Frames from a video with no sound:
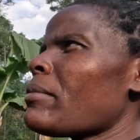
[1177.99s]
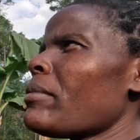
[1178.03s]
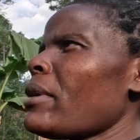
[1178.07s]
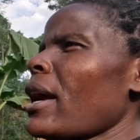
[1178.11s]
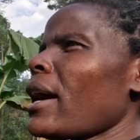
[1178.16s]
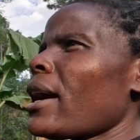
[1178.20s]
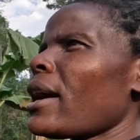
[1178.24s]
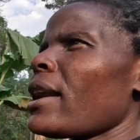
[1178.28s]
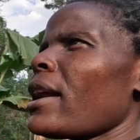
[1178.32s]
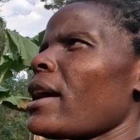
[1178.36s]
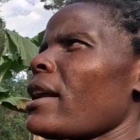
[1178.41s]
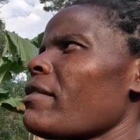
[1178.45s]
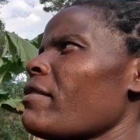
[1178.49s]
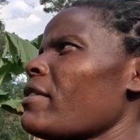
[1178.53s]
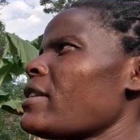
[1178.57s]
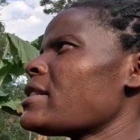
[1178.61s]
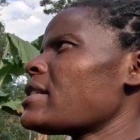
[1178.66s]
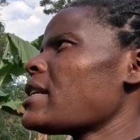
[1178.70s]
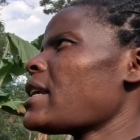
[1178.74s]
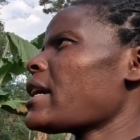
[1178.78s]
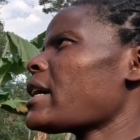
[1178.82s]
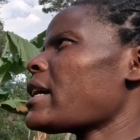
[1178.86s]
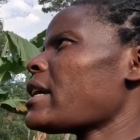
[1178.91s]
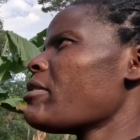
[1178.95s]
me i can
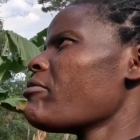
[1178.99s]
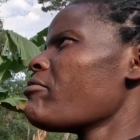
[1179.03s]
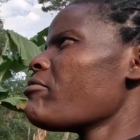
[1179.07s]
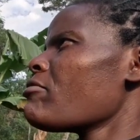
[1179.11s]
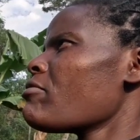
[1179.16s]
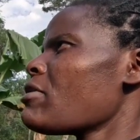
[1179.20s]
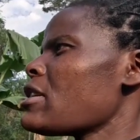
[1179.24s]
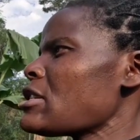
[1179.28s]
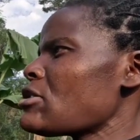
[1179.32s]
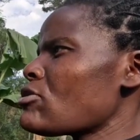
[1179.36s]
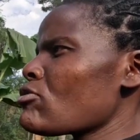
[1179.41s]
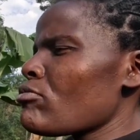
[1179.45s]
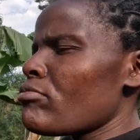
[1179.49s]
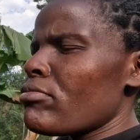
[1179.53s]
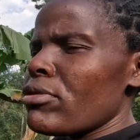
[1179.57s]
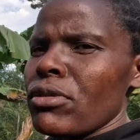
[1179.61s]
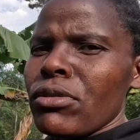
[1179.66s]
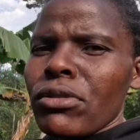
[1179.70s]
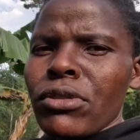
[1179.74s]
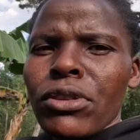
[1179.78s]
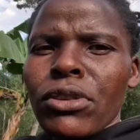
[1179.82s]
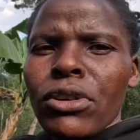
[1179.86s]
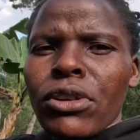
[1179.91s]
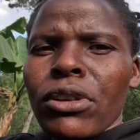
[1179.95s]
advise like if you want to
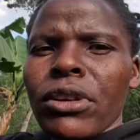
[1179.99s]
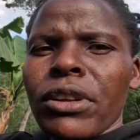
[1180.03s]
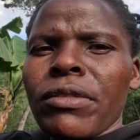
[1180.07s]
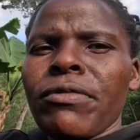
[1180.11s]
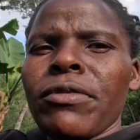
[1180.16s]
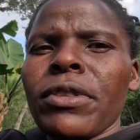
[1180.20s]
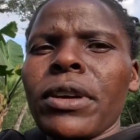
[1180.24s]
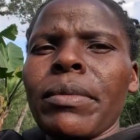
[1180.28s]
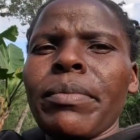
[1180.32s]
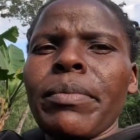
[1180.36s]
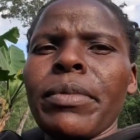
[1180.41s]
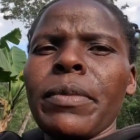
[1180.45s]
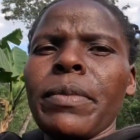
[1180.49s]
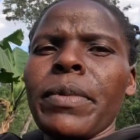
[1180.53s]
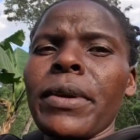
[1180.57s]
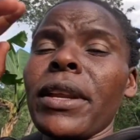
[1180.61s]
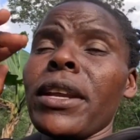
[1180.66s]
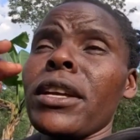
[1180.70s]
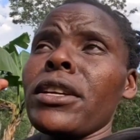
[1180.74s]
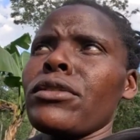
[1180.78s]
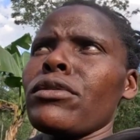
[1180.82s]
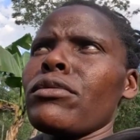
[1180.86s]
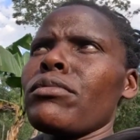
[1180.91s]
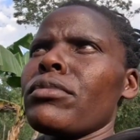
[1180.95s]
build or if you are
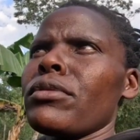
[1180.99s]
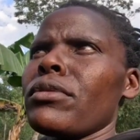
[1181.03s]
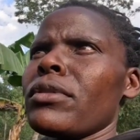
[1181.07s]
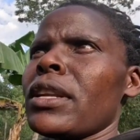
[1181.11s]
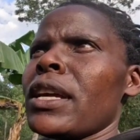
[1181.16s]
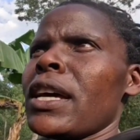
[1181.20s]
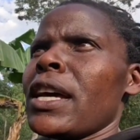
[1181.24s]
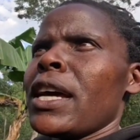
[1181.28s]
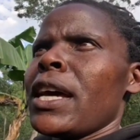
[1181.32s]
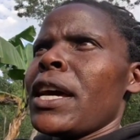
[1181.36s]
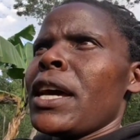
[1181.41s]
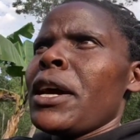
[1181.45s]
preparing to build